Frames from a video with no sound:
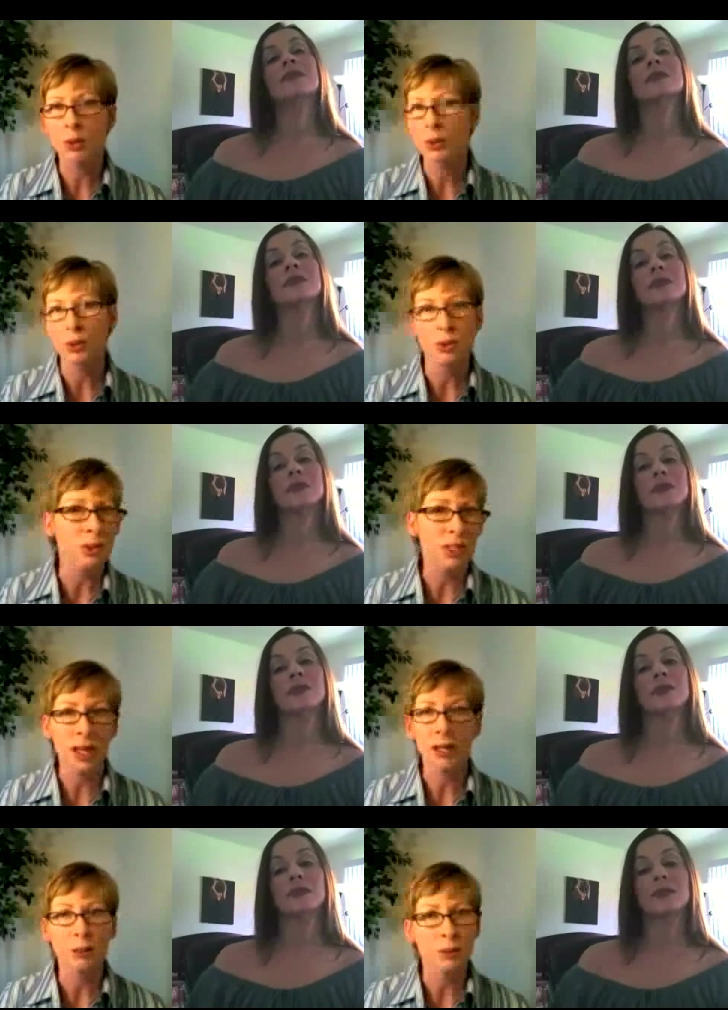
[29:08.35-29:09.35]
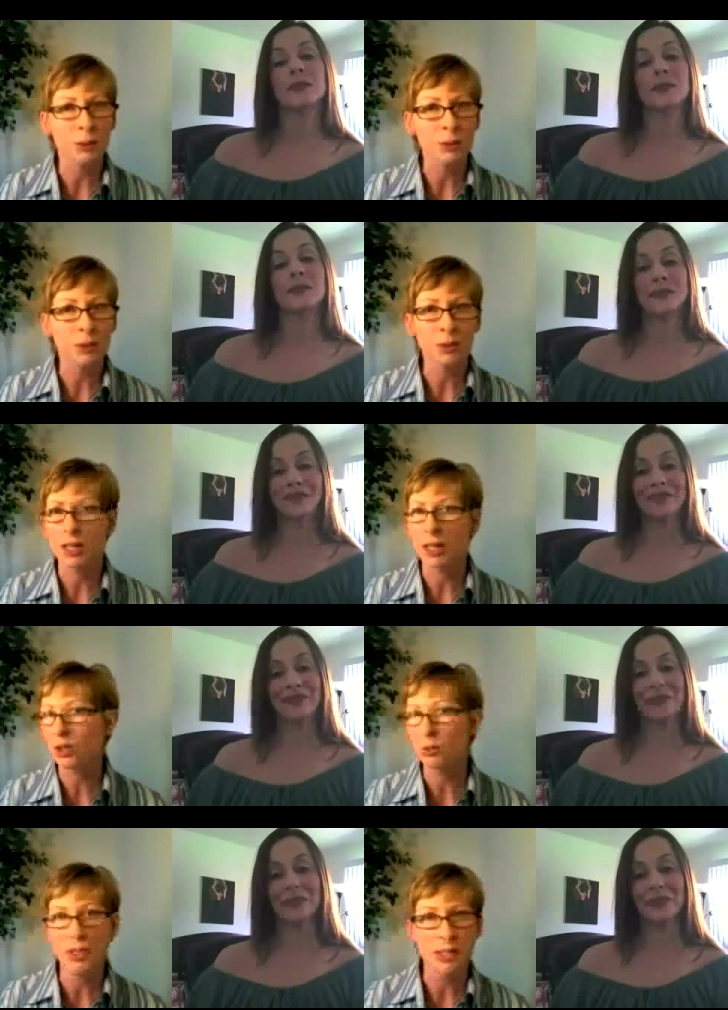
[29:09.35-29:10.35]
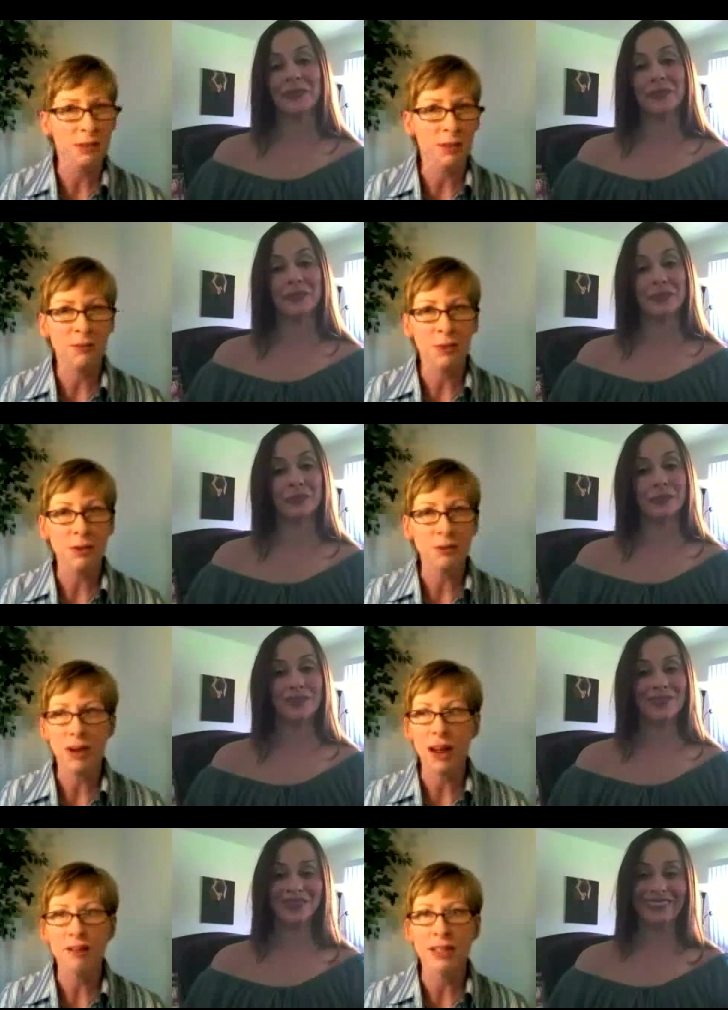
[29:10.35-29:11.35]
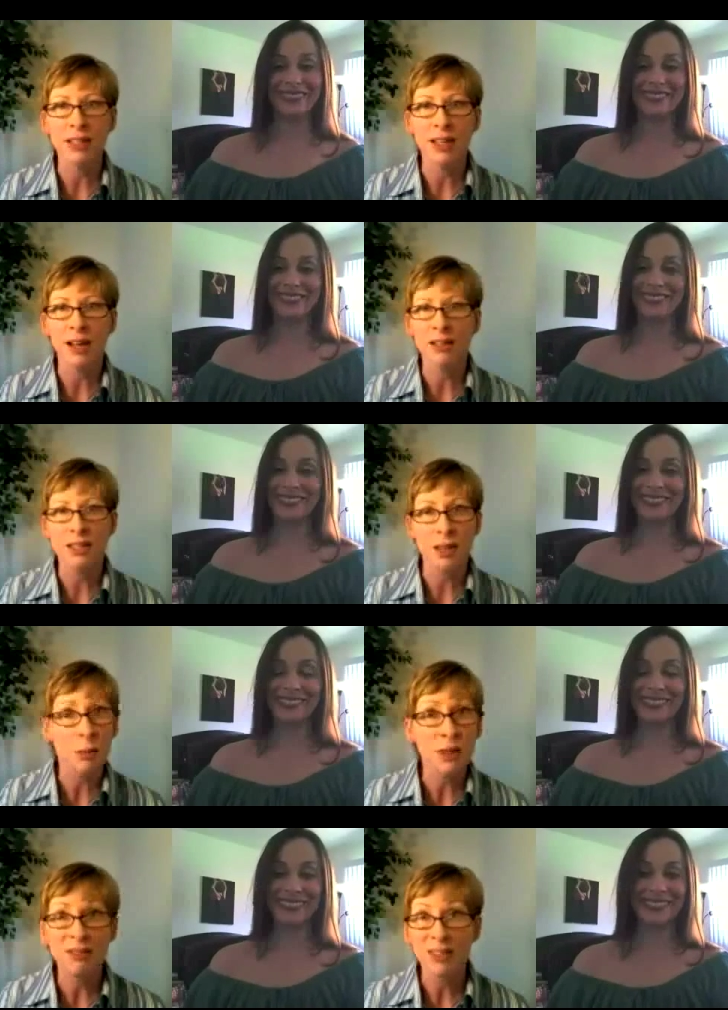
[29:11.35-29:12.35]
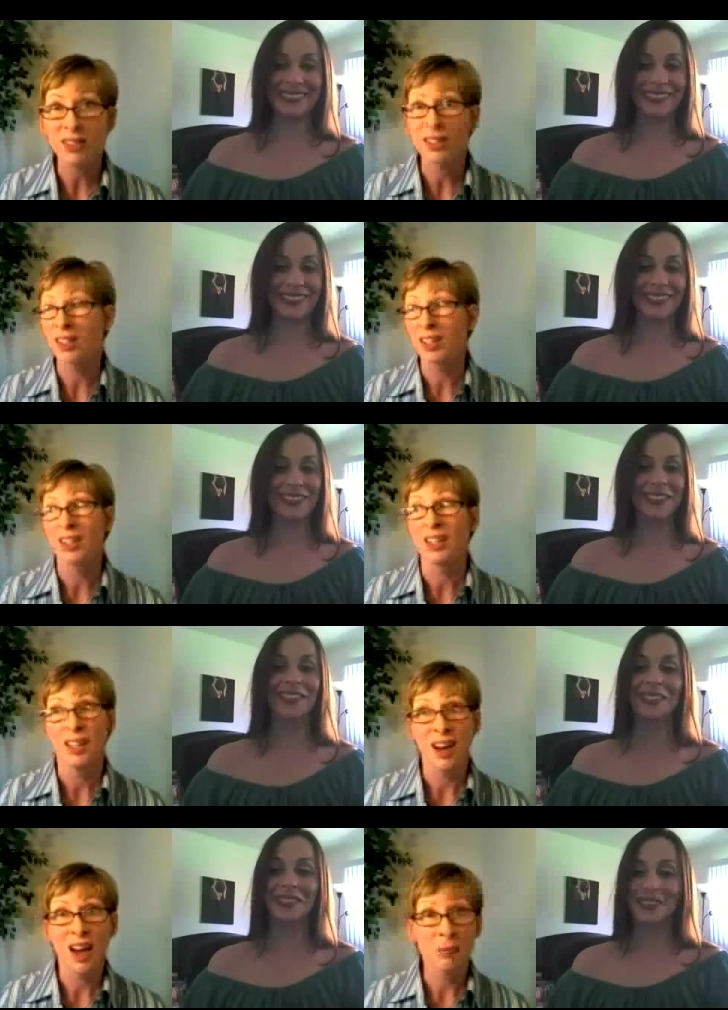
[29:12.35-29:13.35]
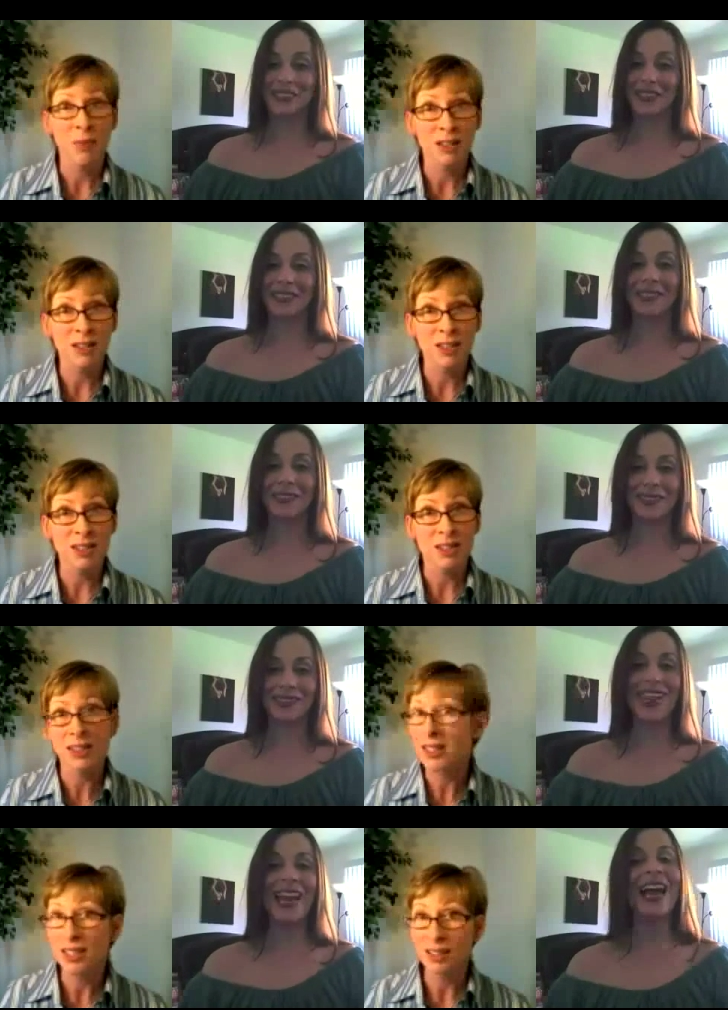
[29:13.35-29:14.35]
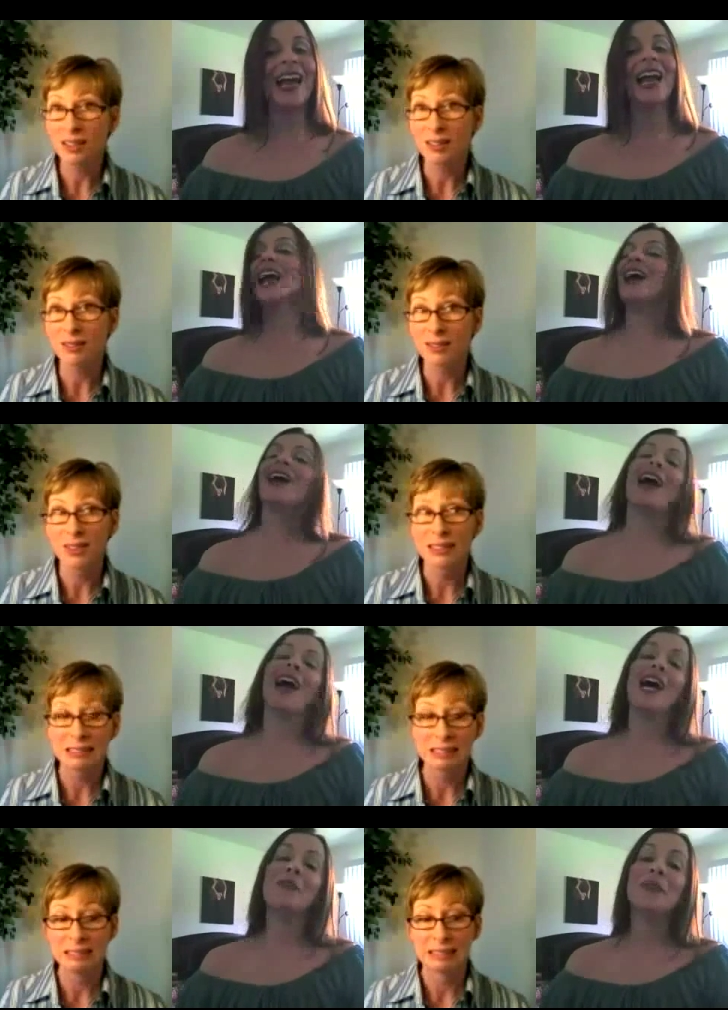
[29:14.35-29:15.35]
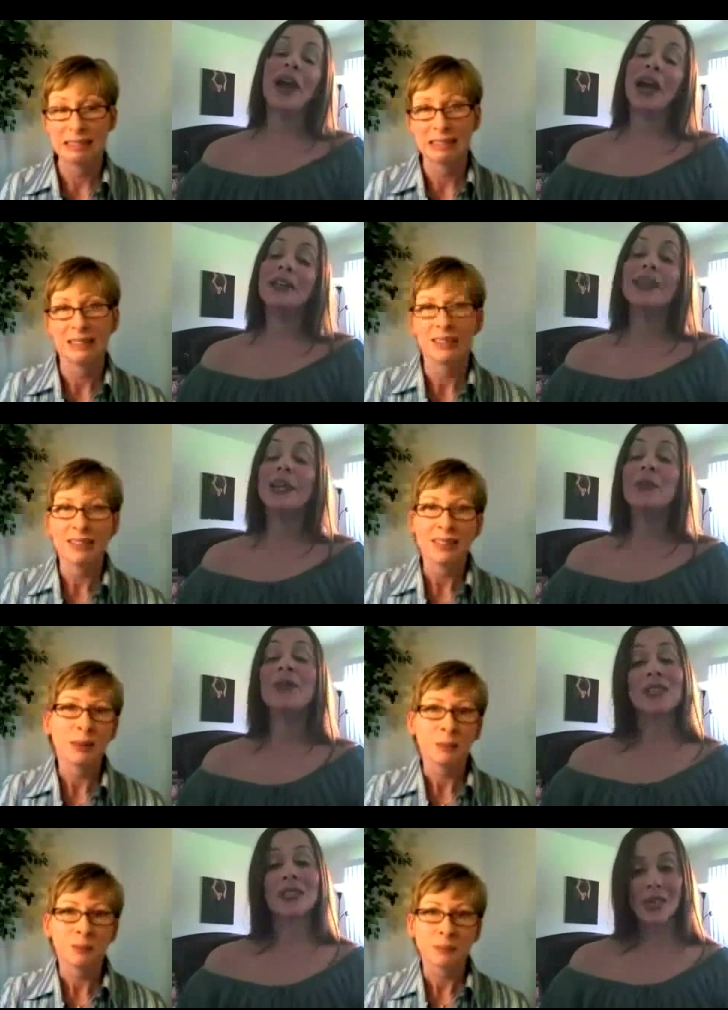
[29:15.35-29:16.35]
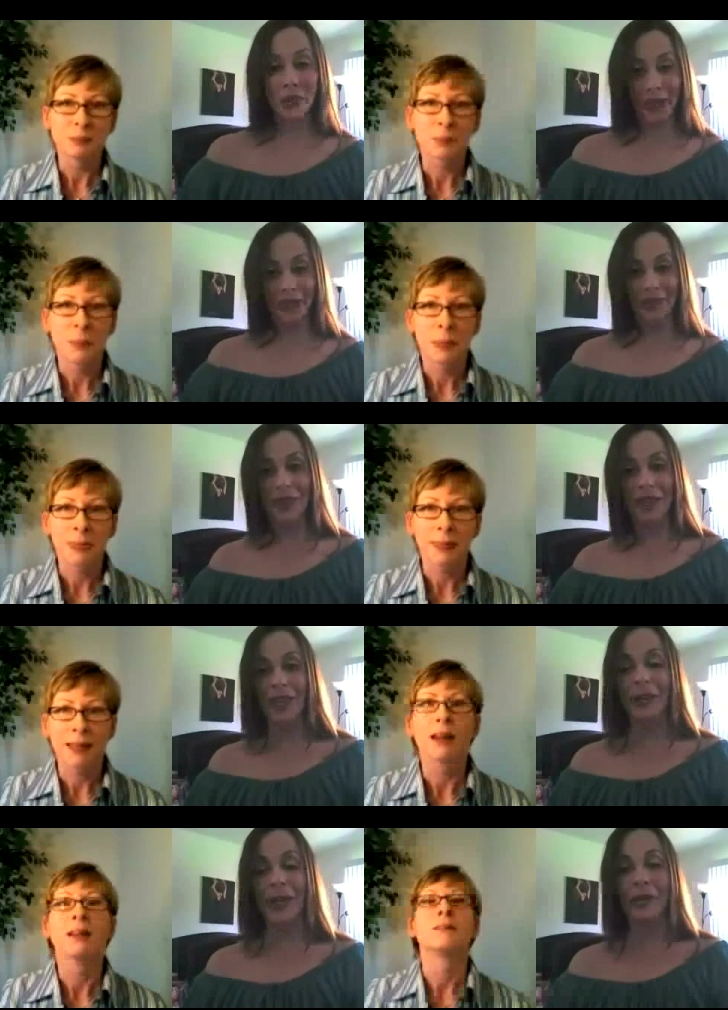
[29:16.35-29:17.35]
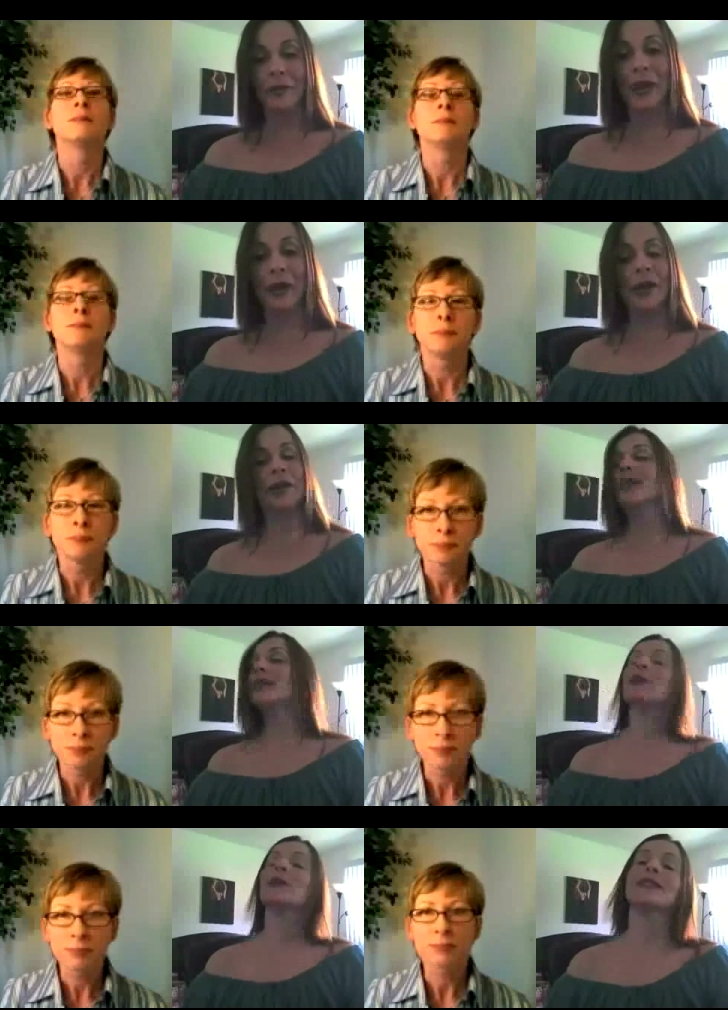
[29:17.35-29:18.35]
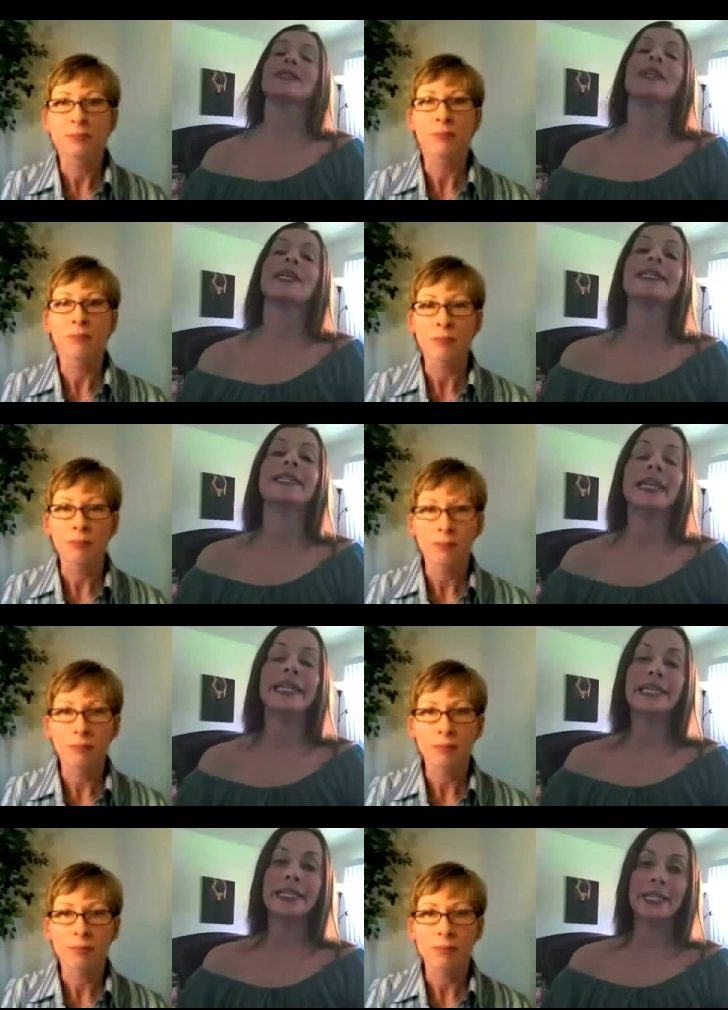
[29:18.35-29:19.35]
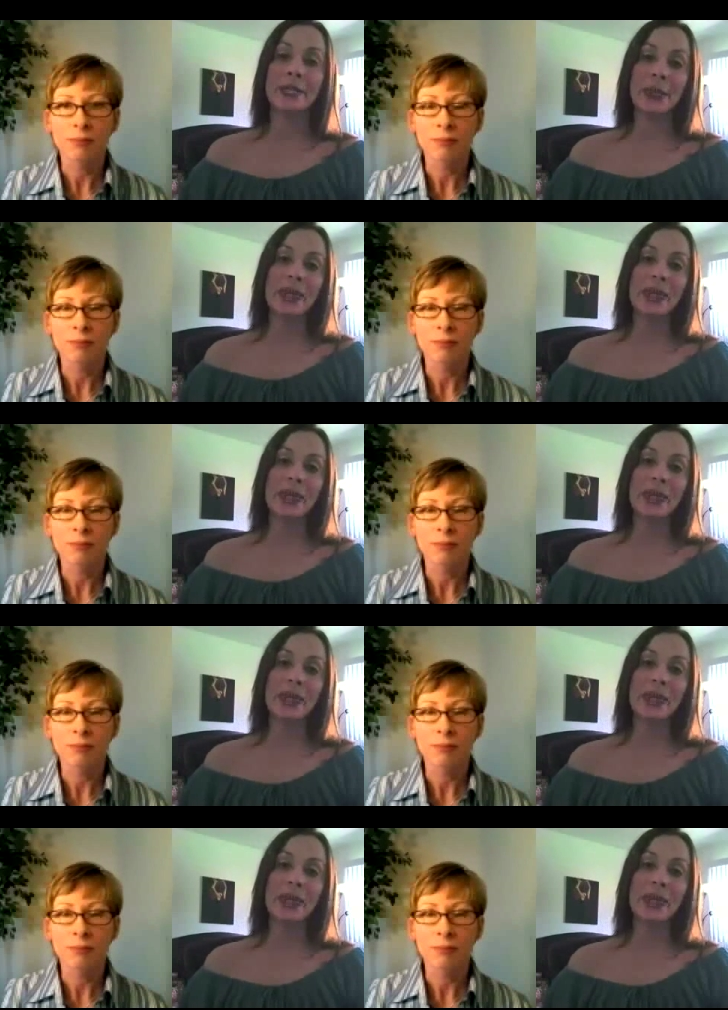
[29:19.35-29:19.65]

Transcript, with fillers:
Speaker 1: Google juice did I lose, or did I shoot myself in the foot for having it on summary for nine months
Speaker 2: instead yeah. of? Um, I keep it on summary, uh, and my and the reason I say this is